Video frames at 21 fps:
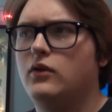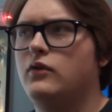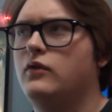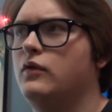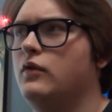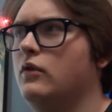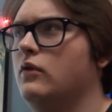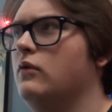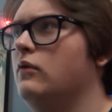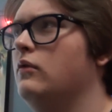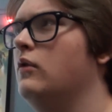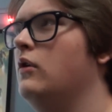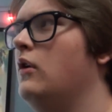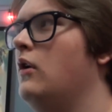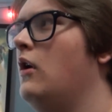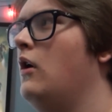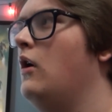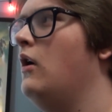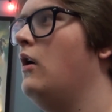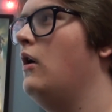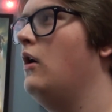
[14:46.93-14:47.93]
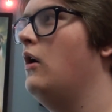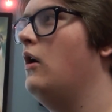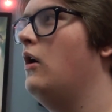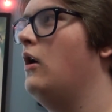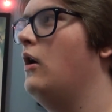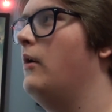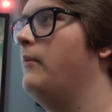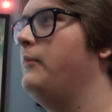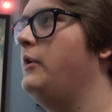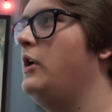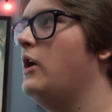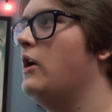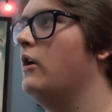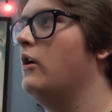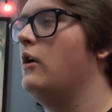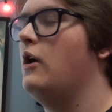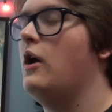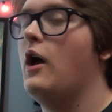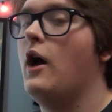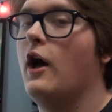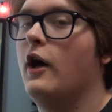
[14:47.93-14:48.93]
So yeah,
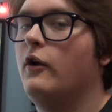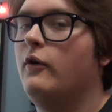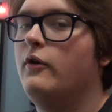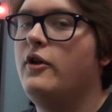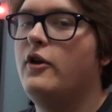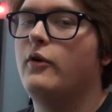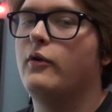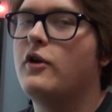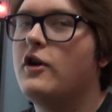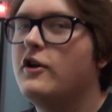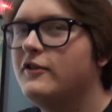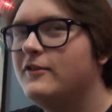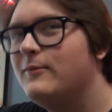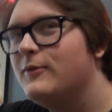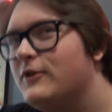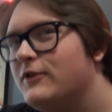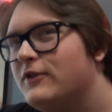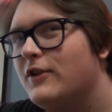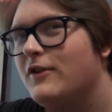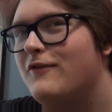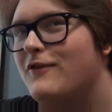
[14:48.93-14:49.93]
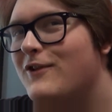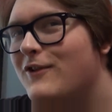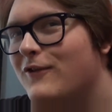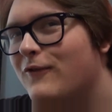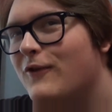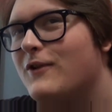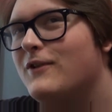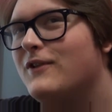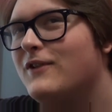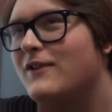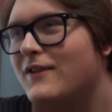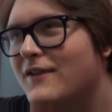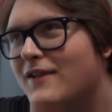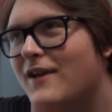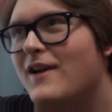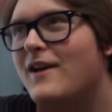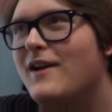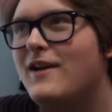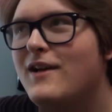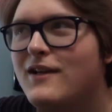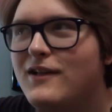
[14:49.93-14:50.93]
I don't know, customer service versus
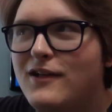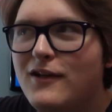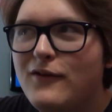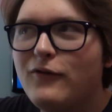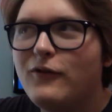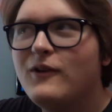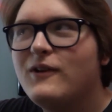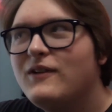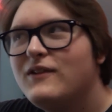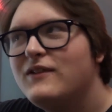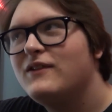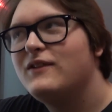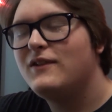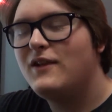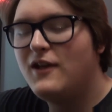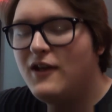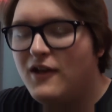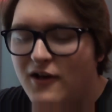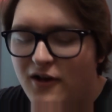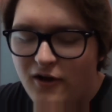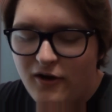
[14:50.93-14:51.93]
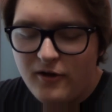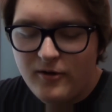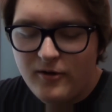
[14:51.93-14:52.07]
difference in